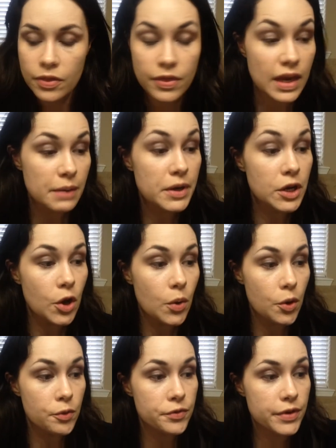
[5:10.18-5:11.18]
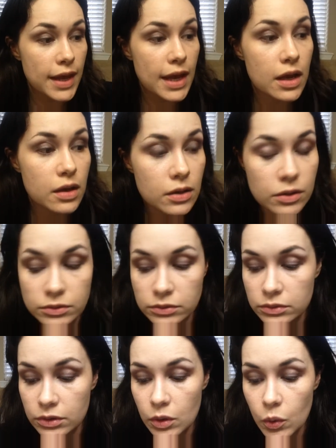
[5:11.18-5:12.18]
Then I'm going to go over that
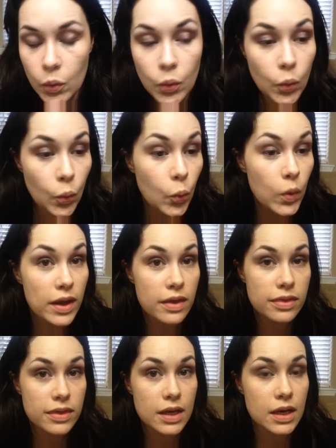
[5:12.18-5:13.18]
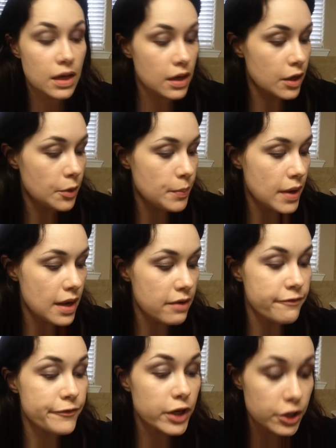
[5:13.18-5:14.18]
with um,
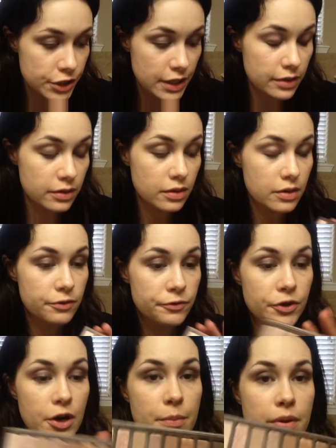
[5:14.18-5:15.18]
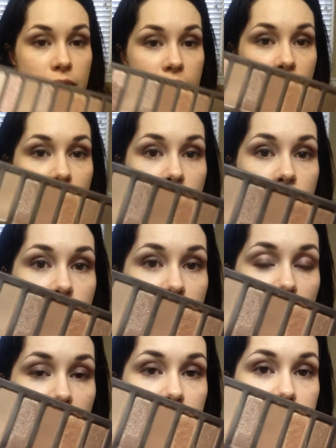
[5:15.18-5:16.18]
Virgin from the
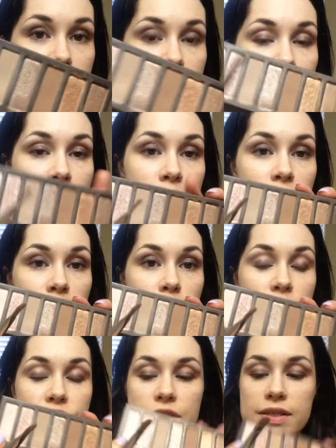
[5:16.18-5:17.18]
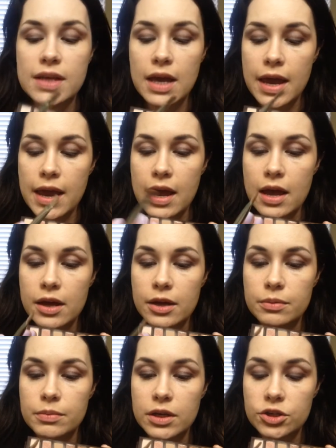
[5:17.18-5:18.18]
palette, which is a
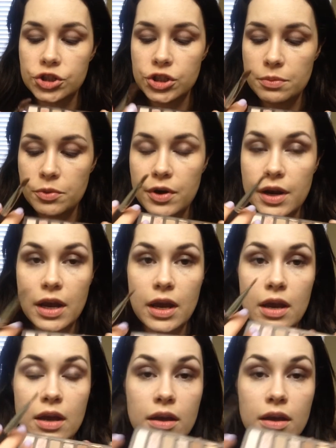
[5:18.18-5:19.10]
um, shimmery